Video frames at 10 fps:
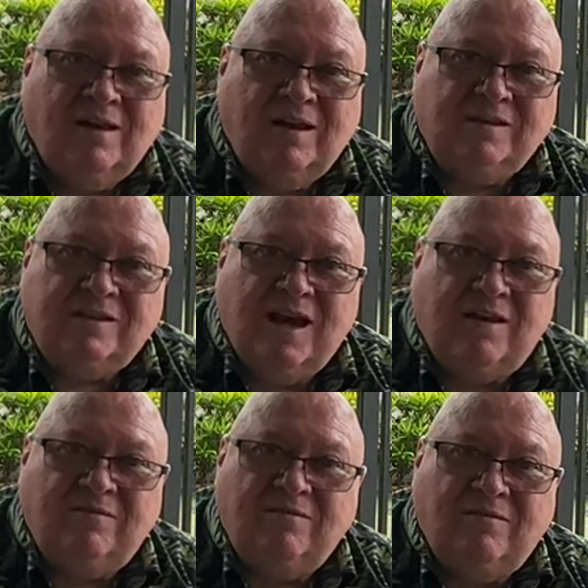It's
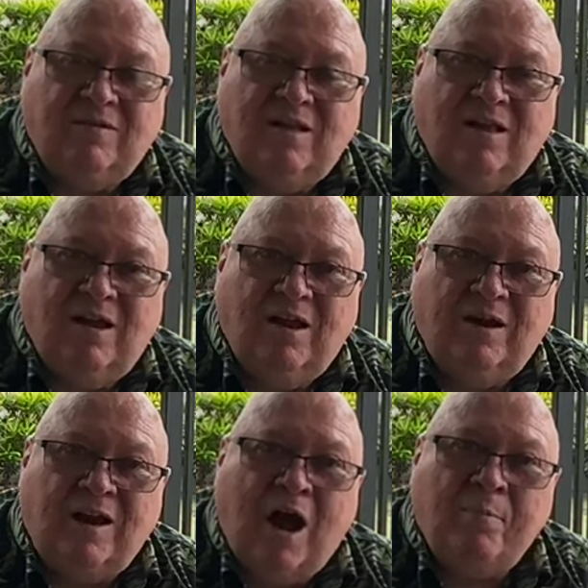got
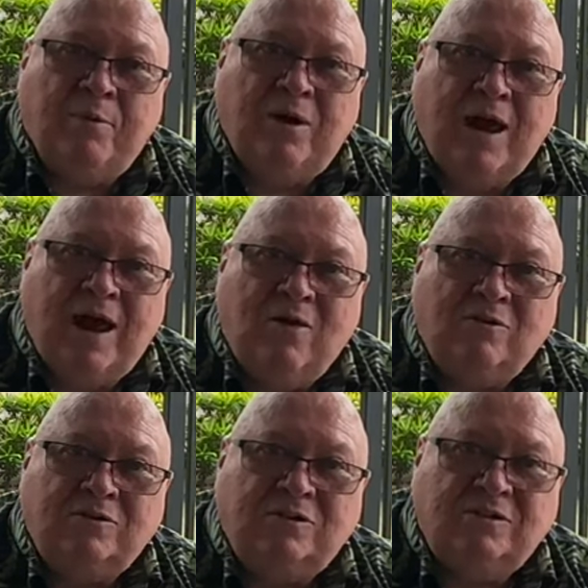an opera
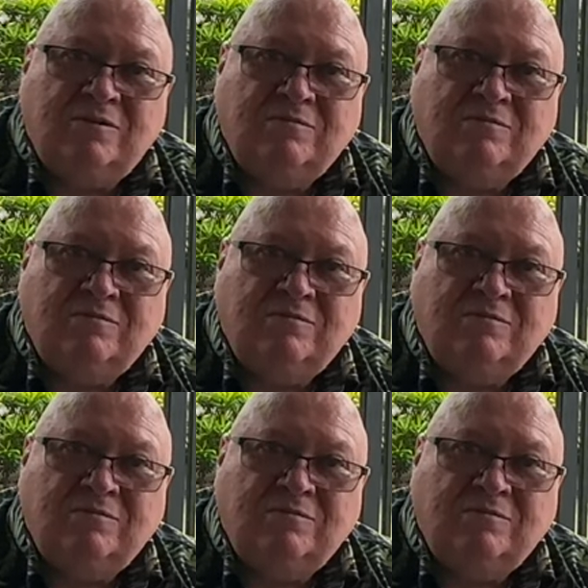house.